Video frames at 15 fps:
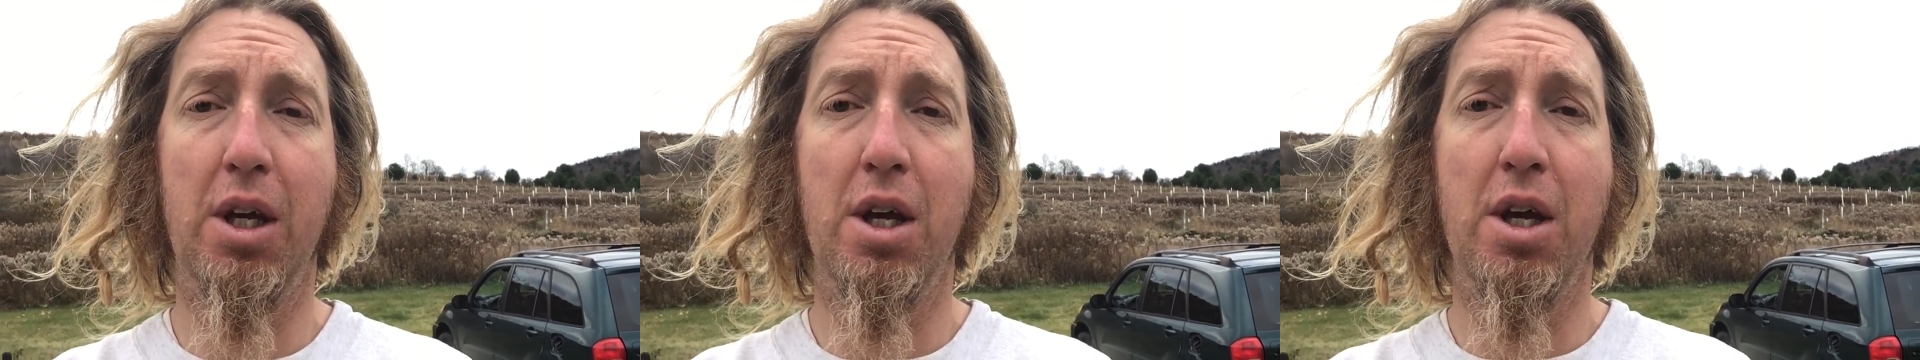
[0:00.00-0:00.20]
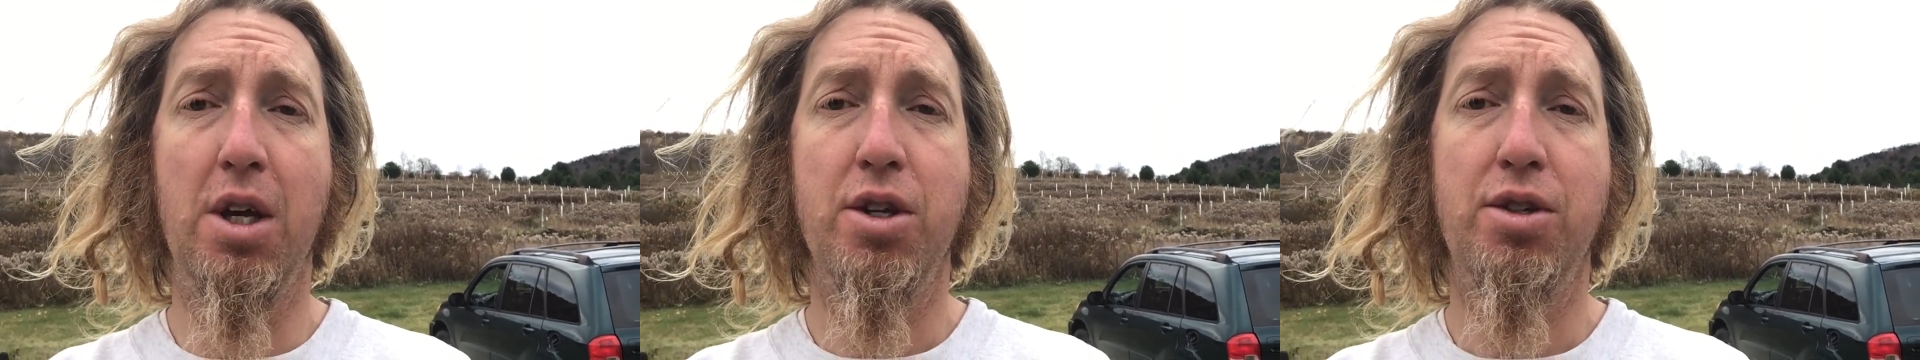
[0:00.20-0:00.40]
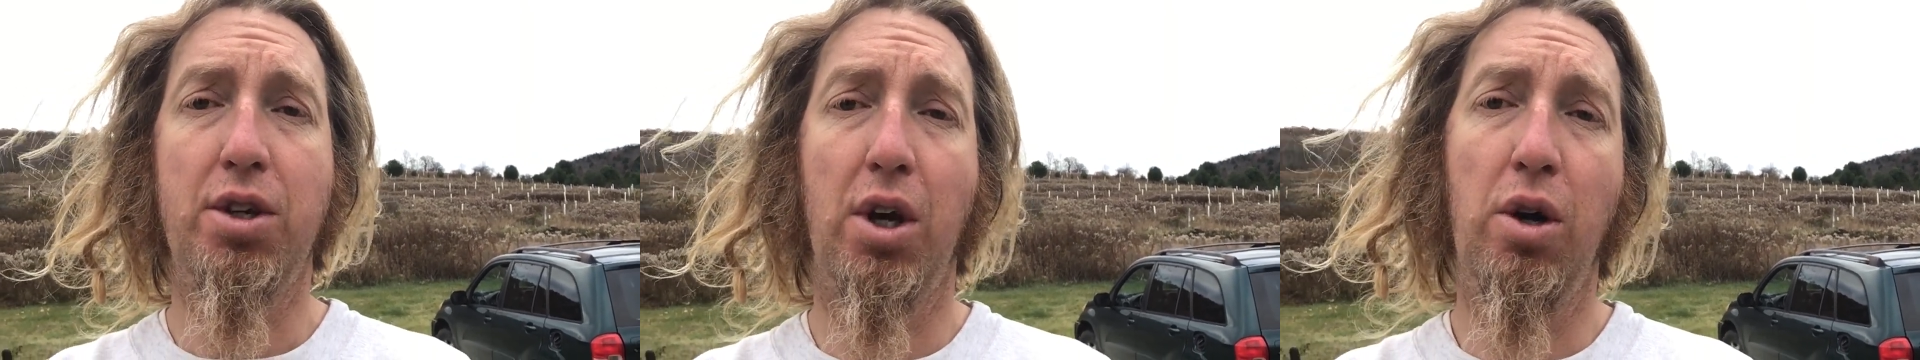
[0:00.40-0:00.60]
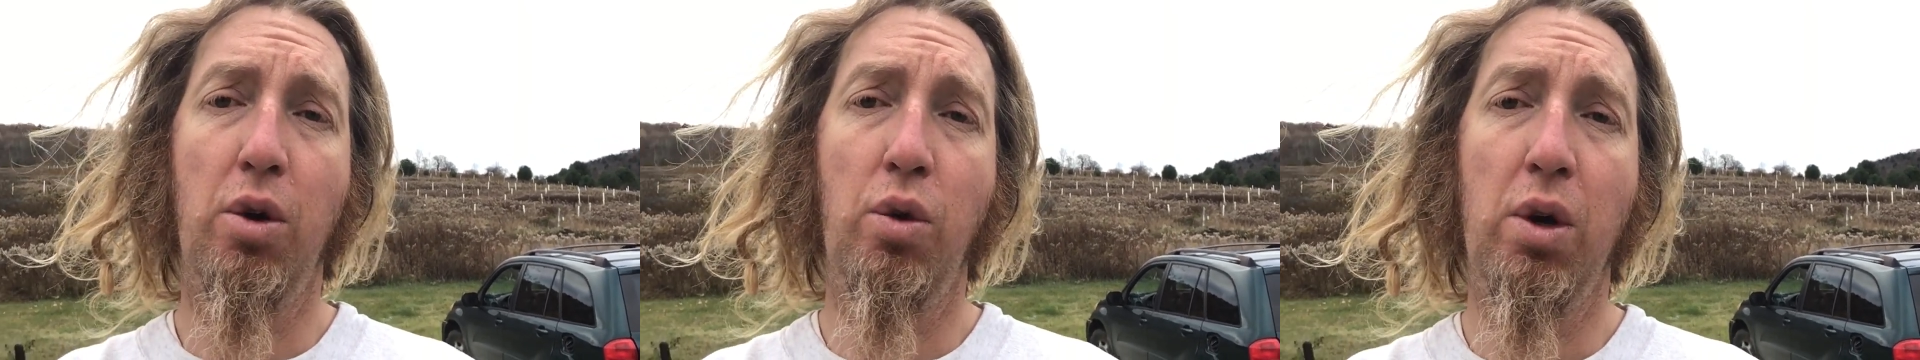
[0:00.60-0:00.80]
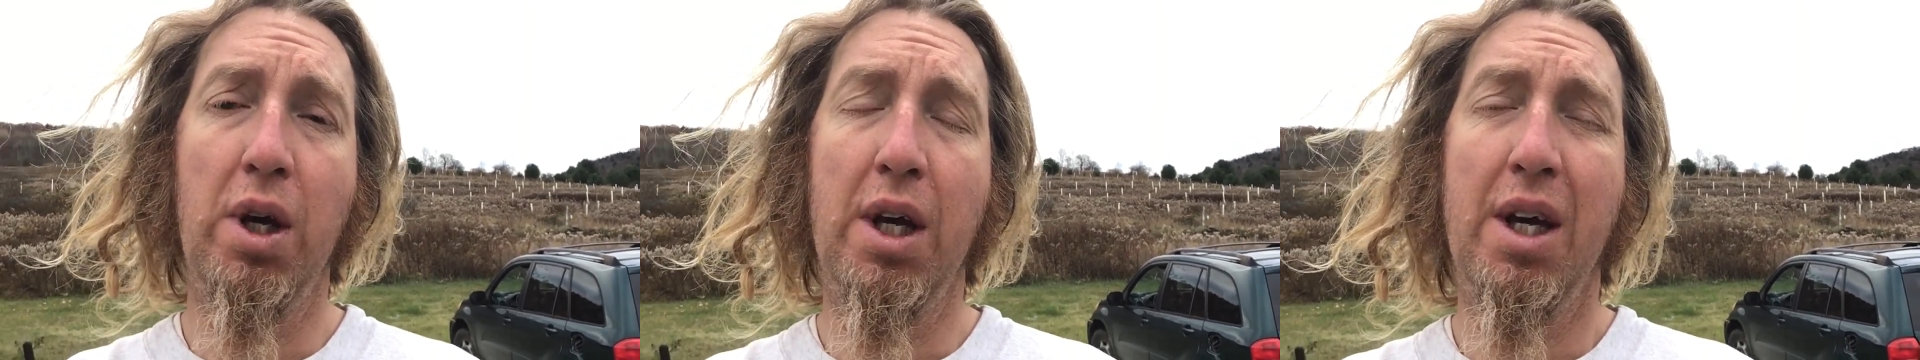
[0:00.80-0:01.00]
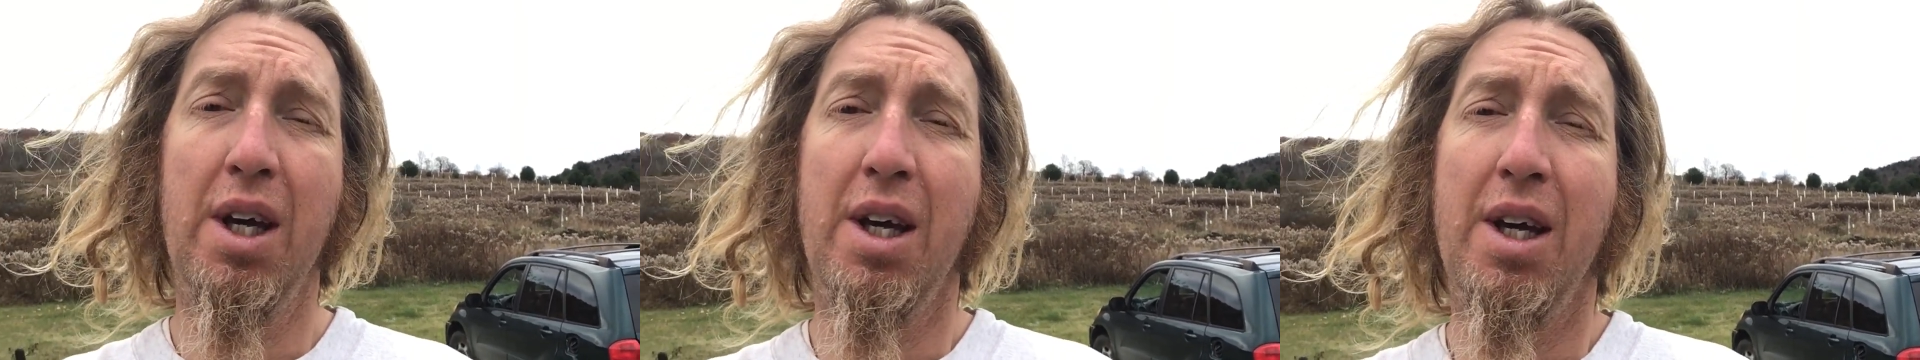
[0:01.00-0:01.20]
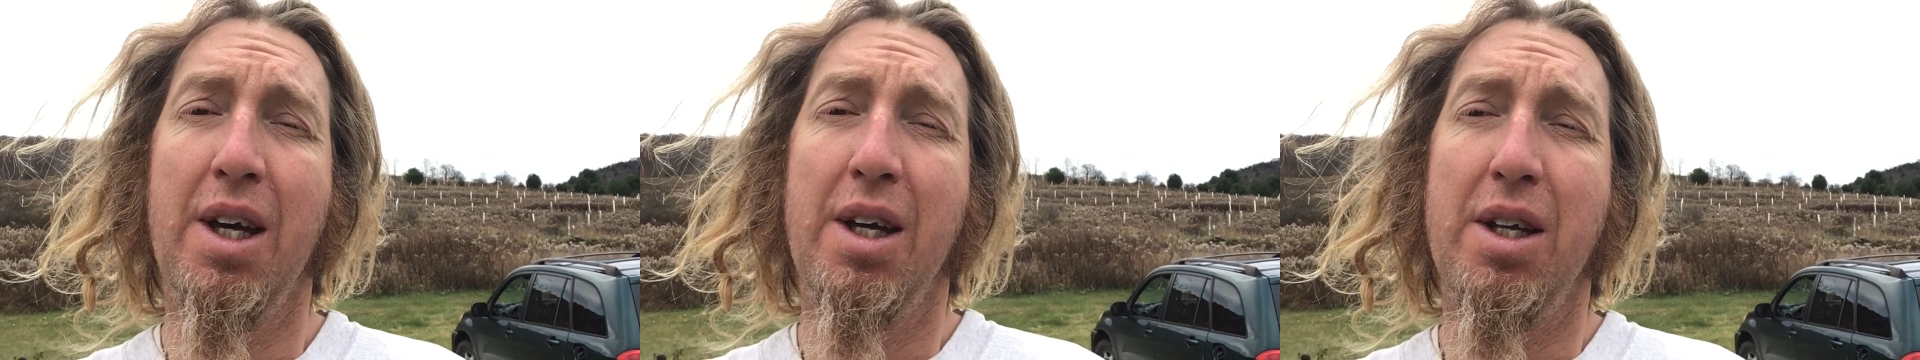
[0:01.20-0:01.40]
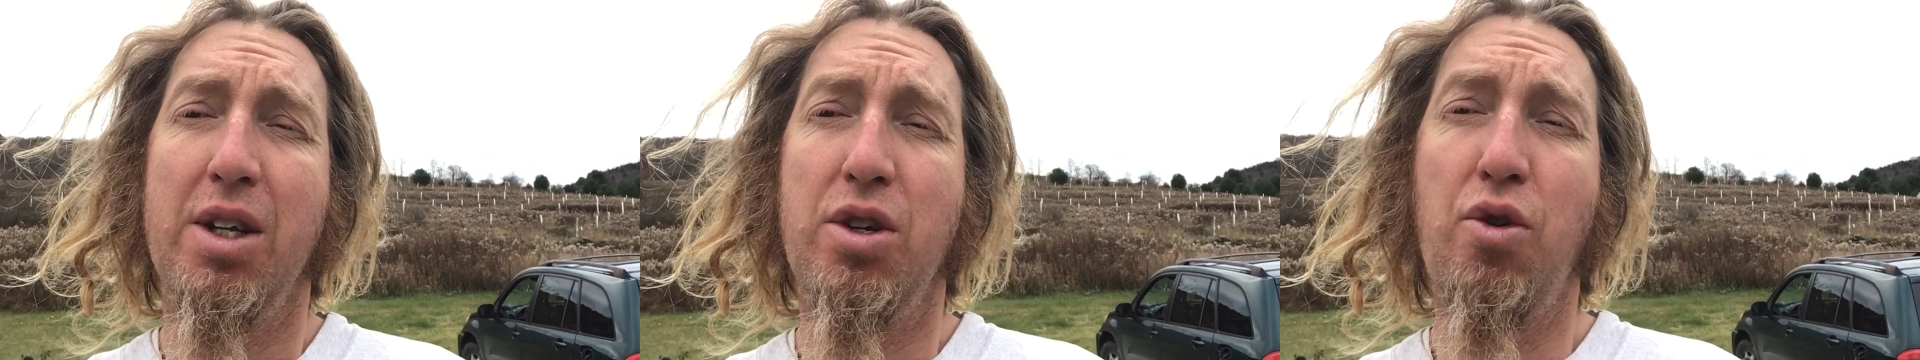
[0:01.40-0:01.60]
So
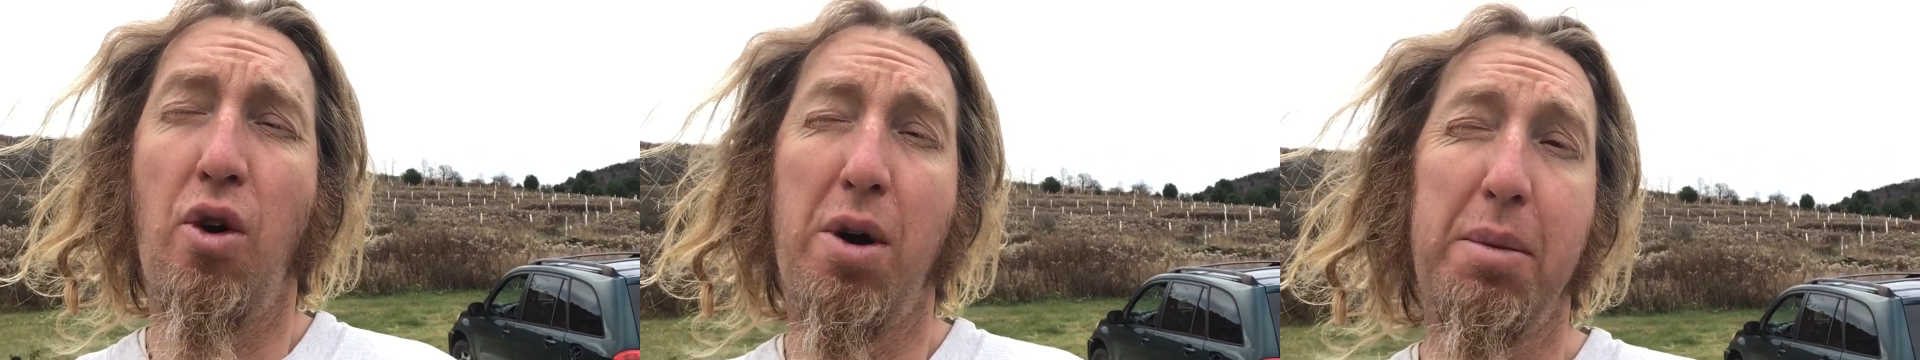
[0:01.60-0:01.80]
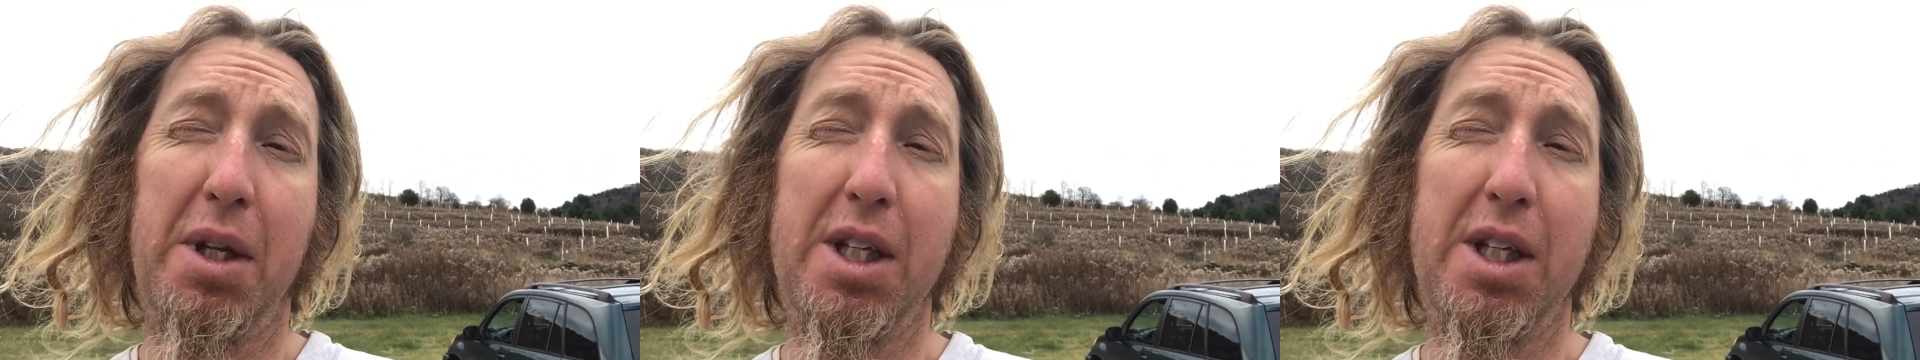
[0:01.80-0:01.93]
normally